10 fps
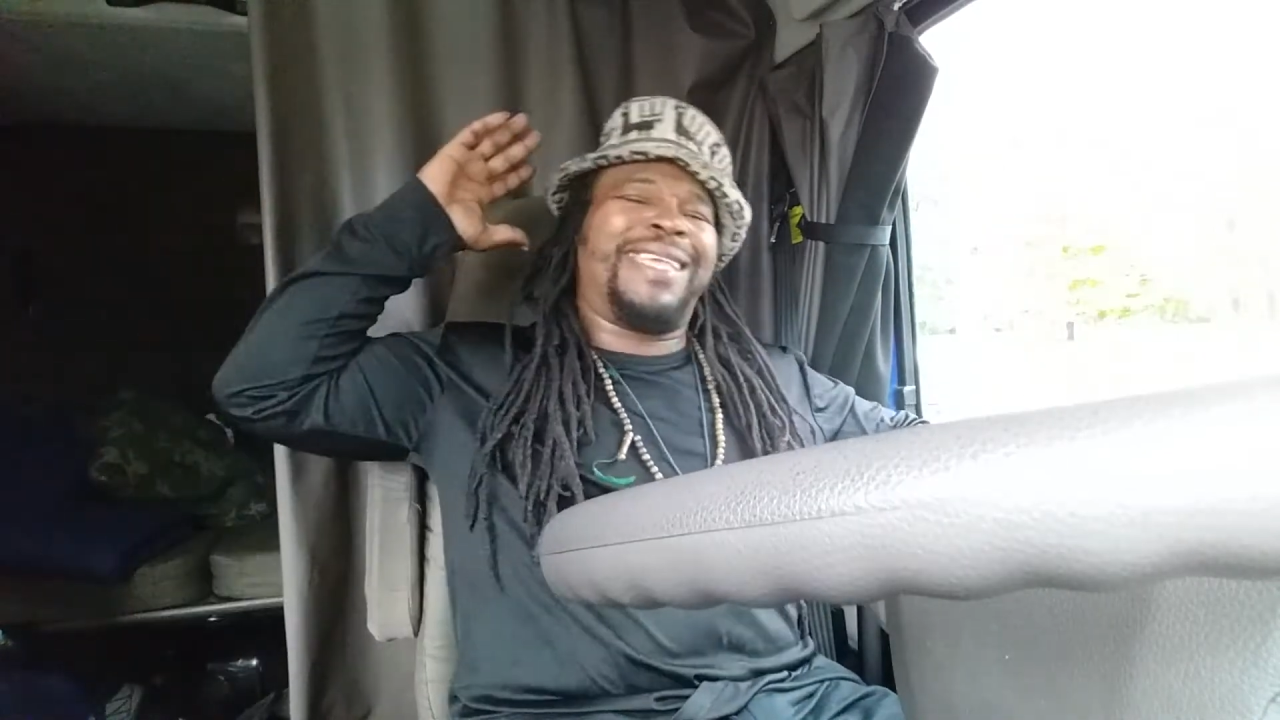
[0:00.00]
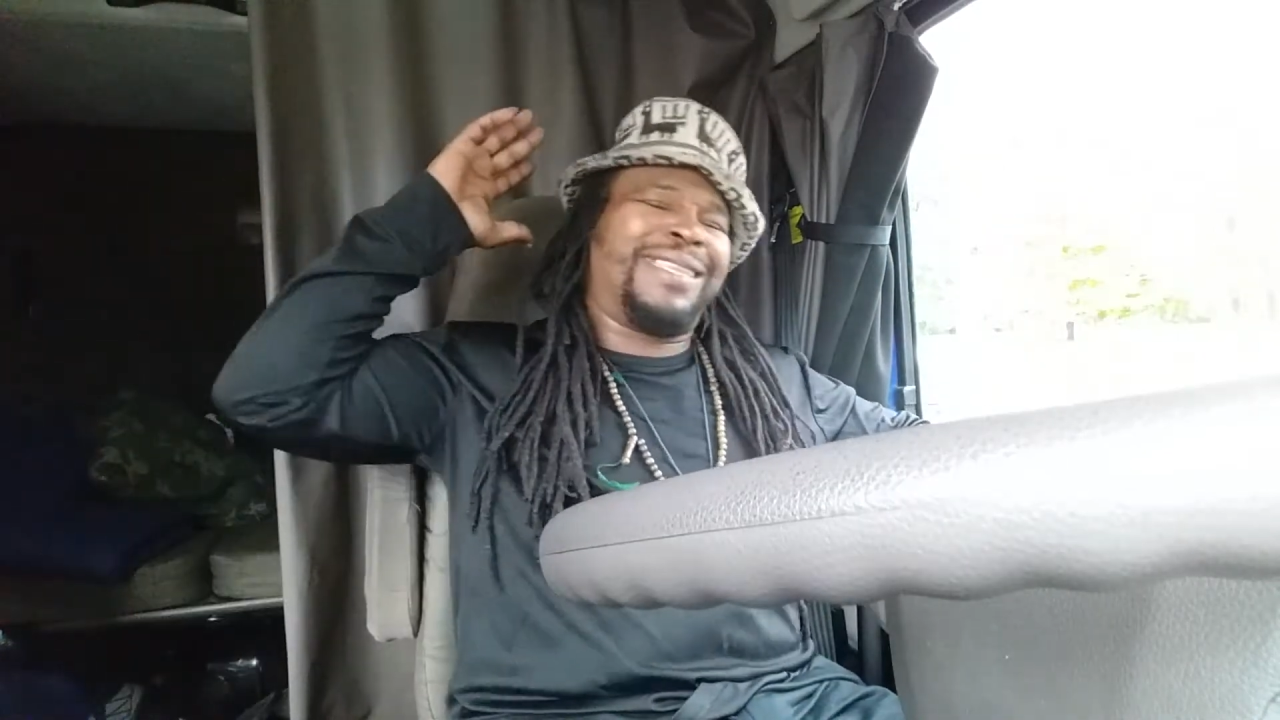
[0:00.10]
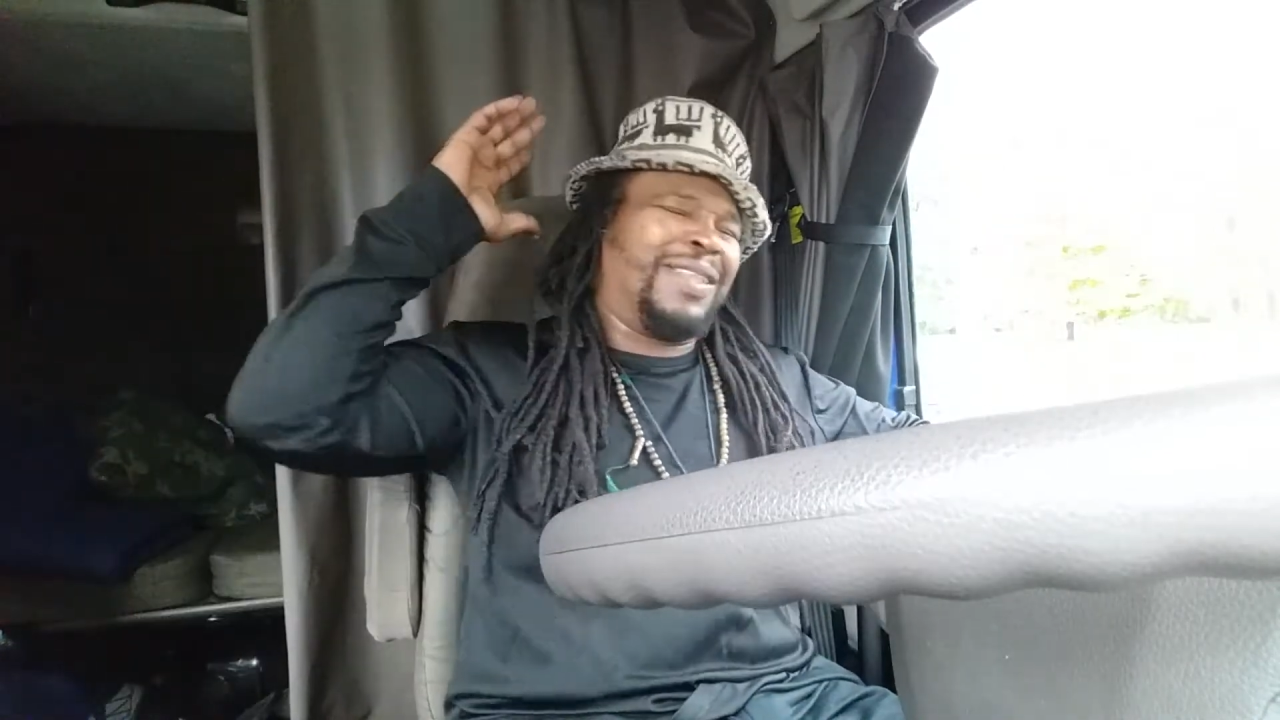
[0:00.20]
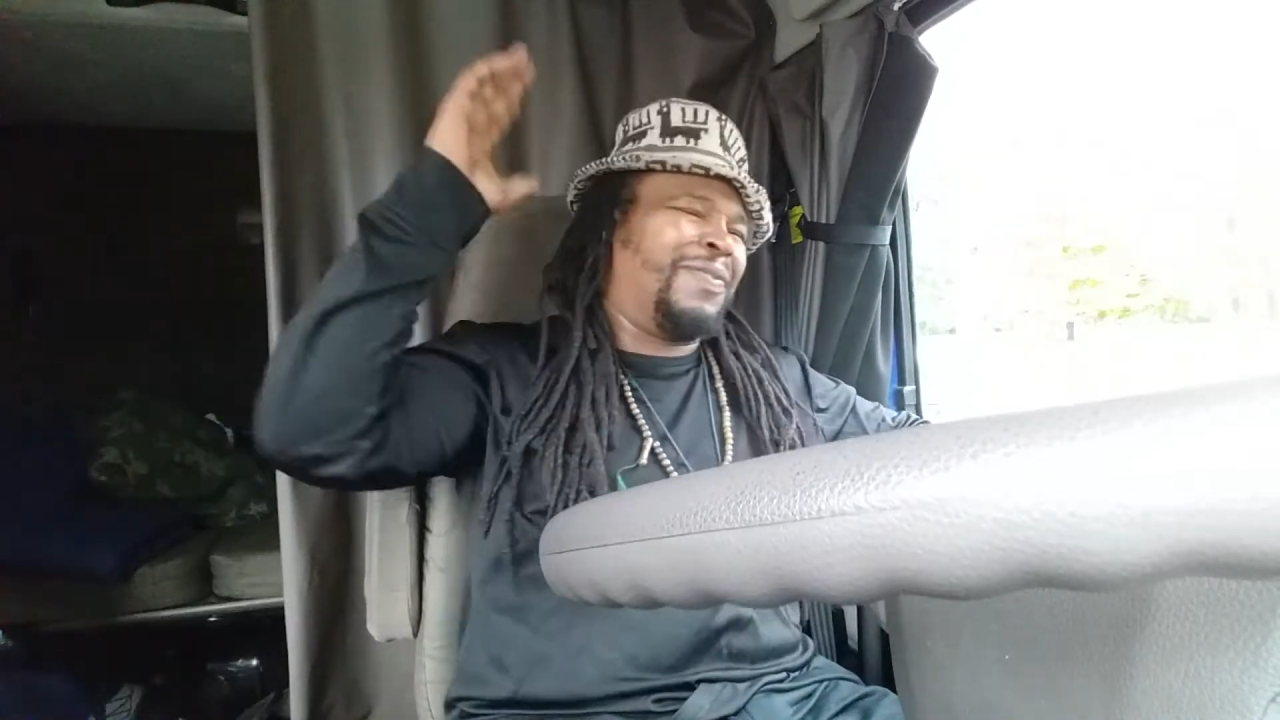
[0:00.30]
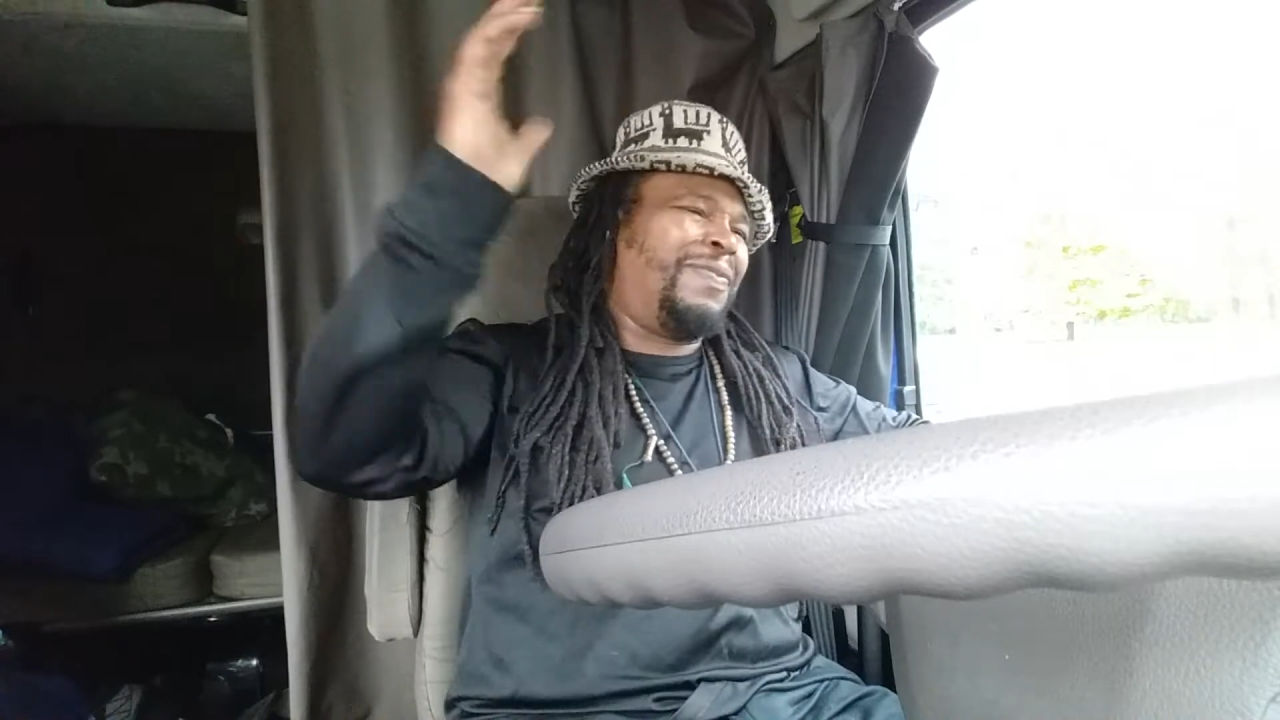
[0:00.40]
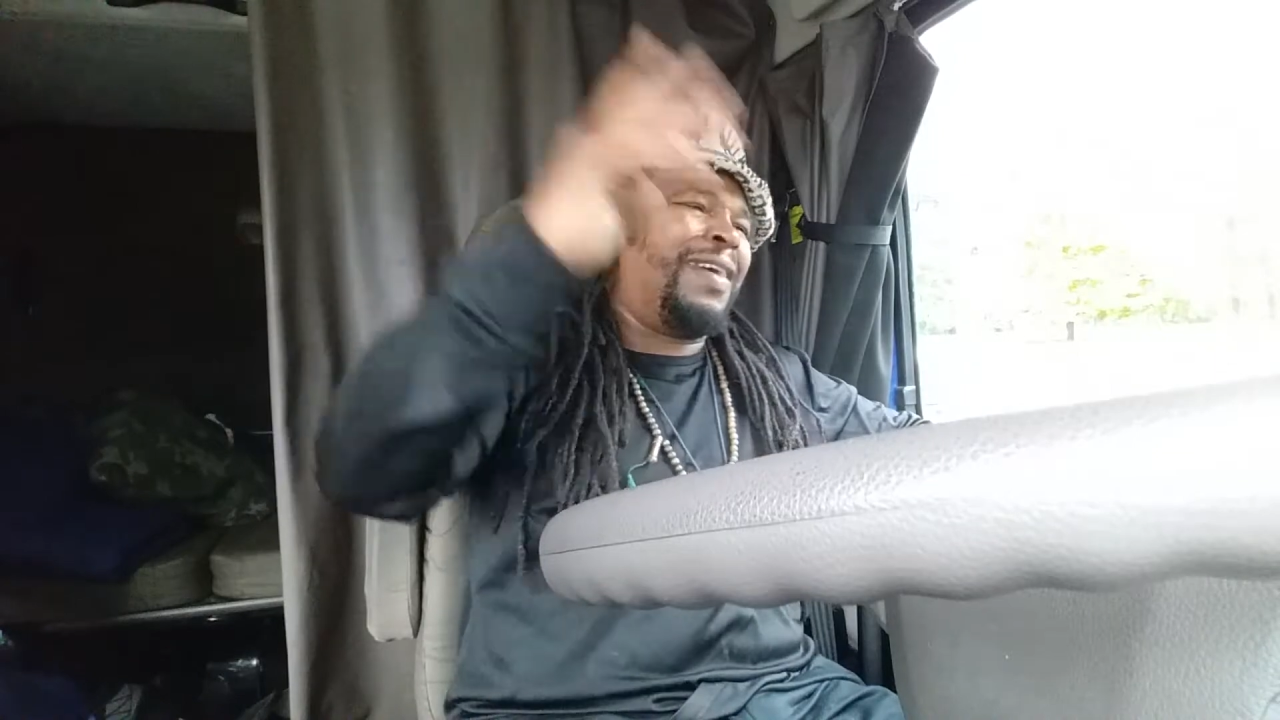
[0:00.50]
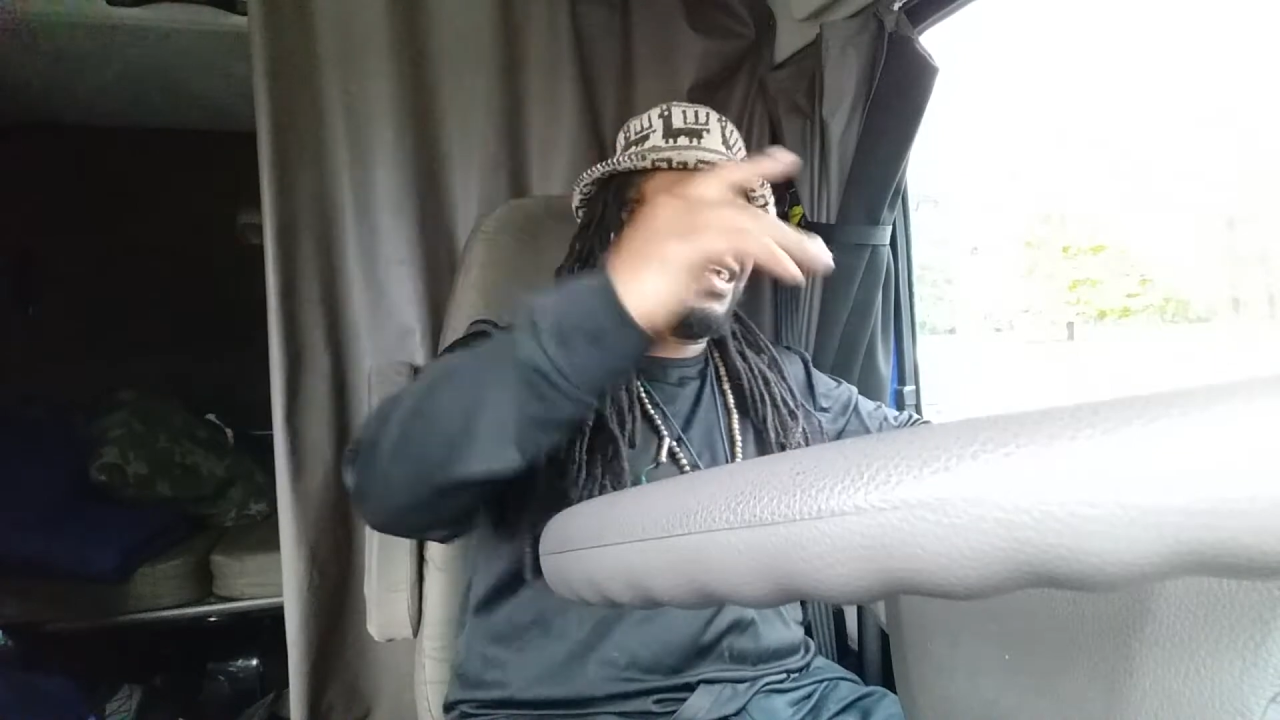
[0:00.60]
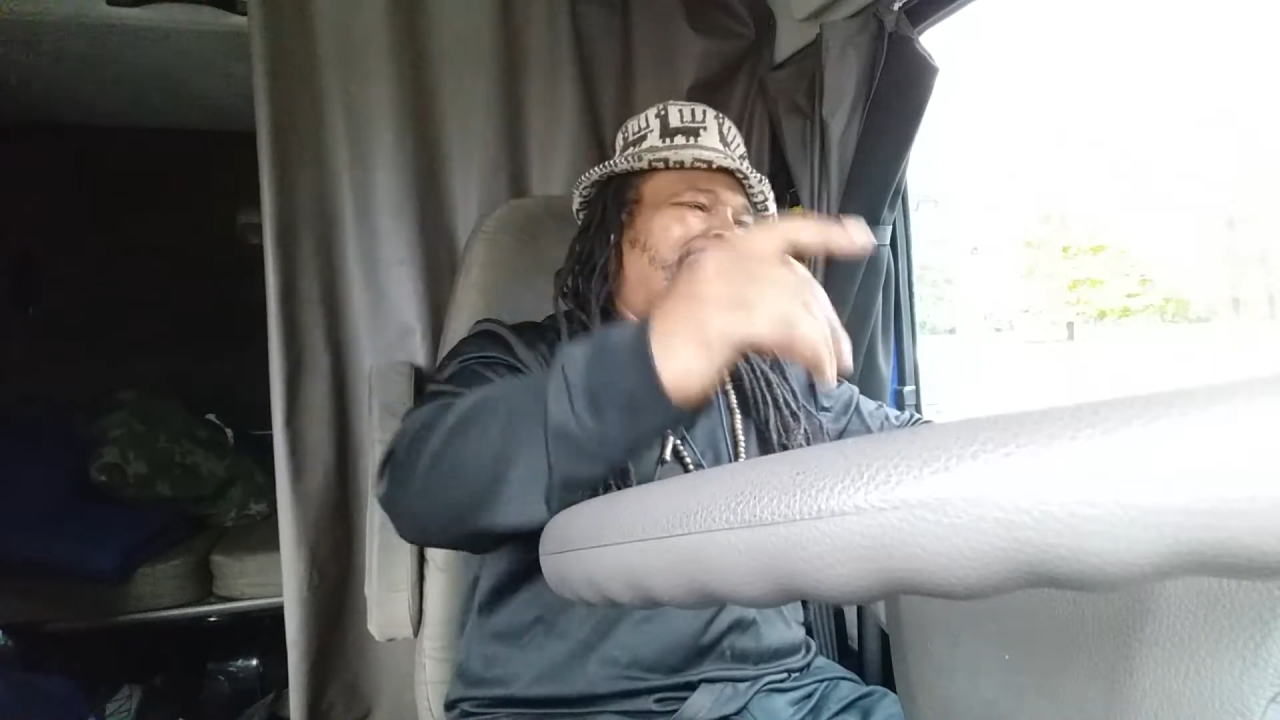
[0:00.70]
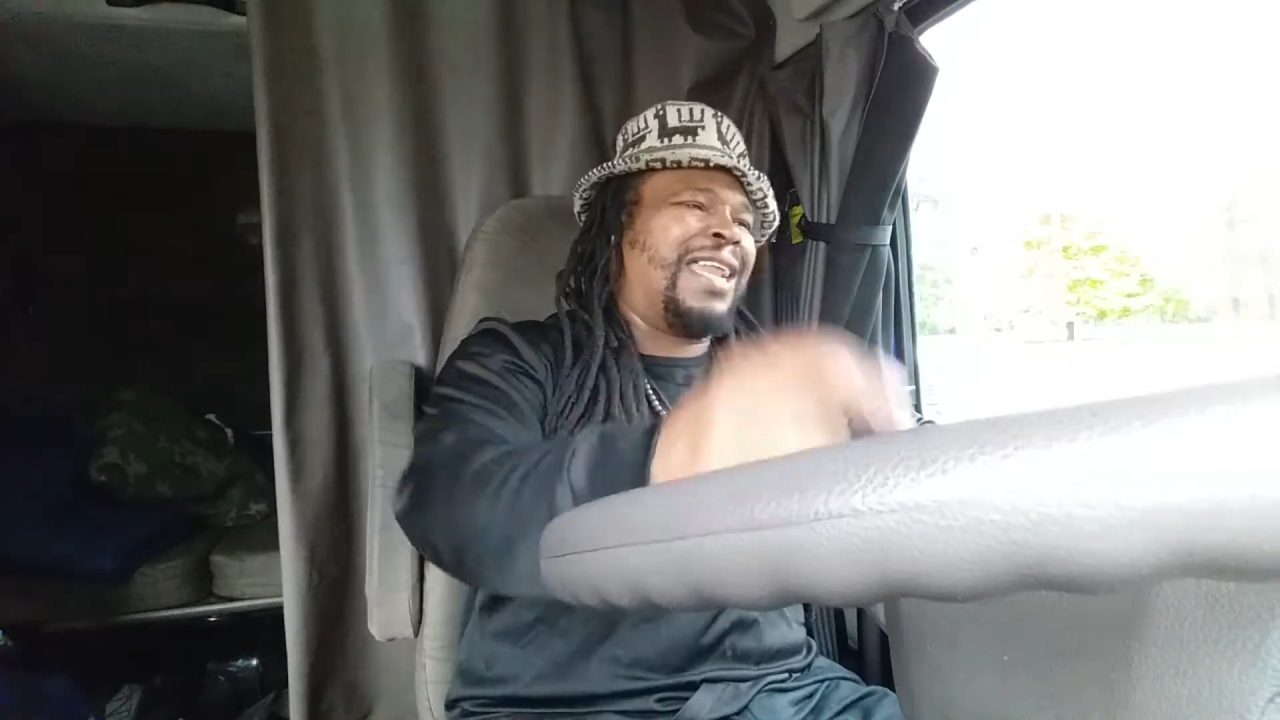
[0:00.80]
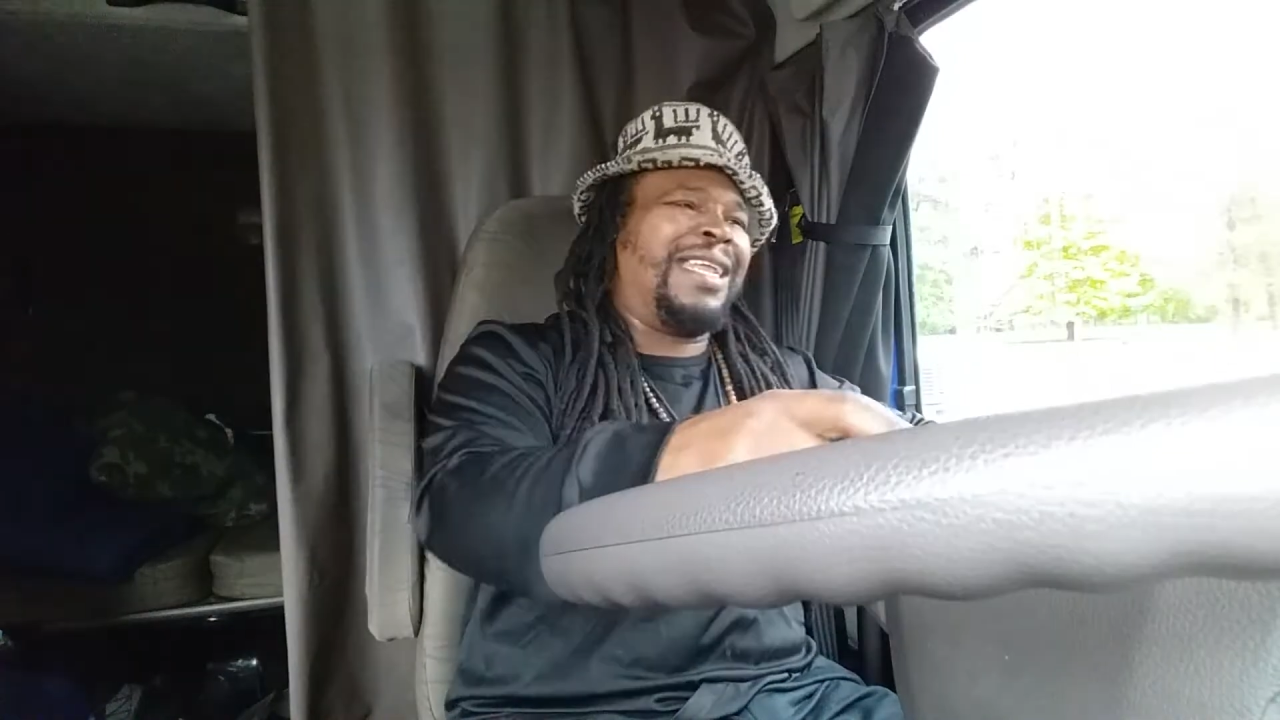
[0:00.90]
get the
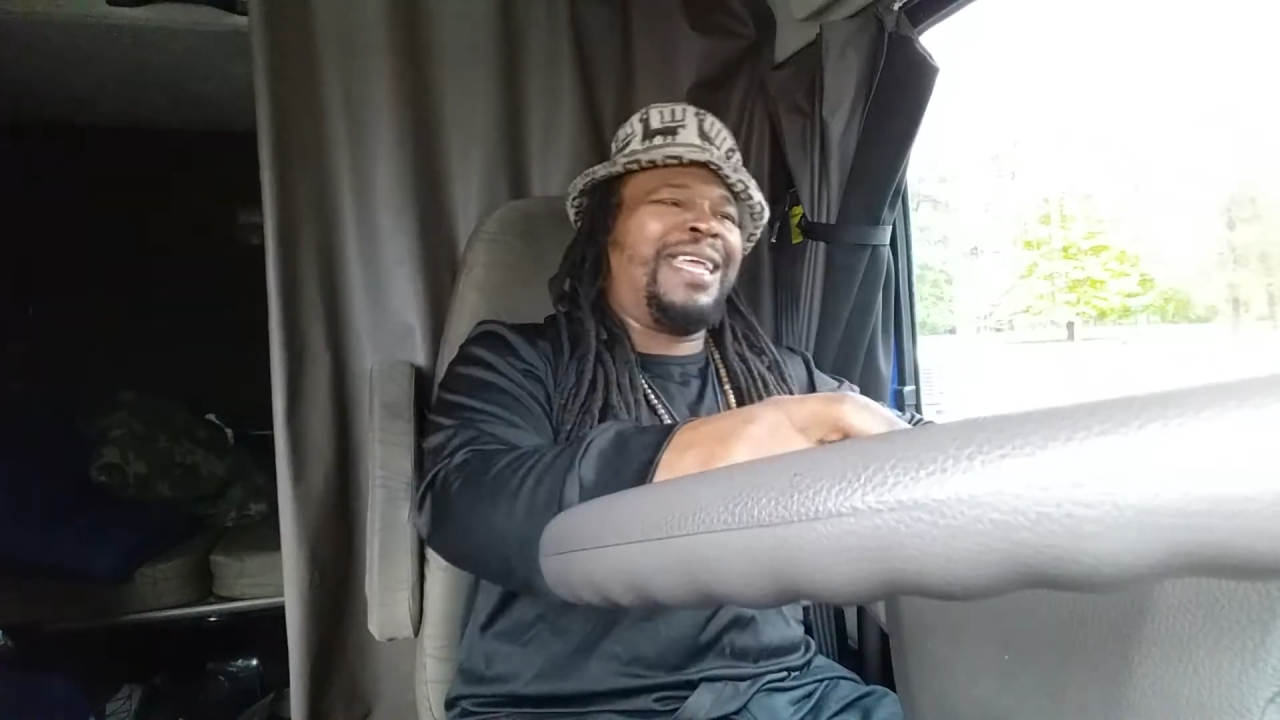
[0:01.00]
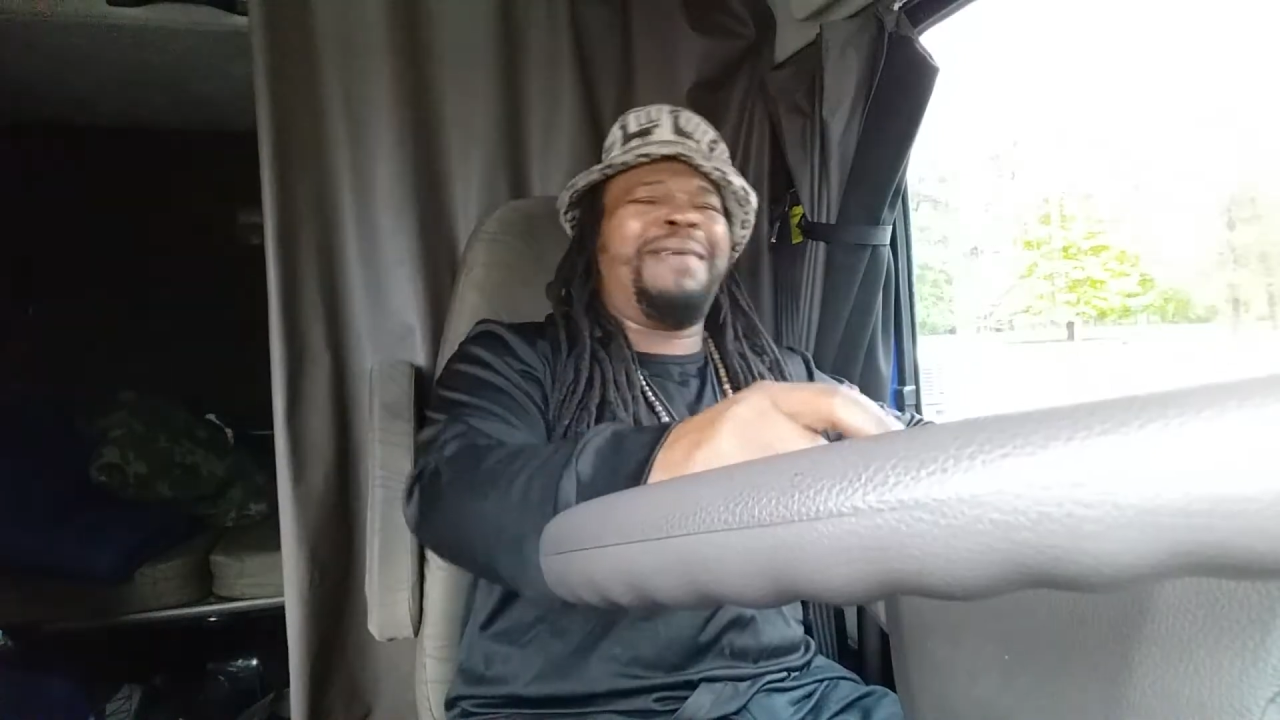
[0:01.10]
fuck out of here.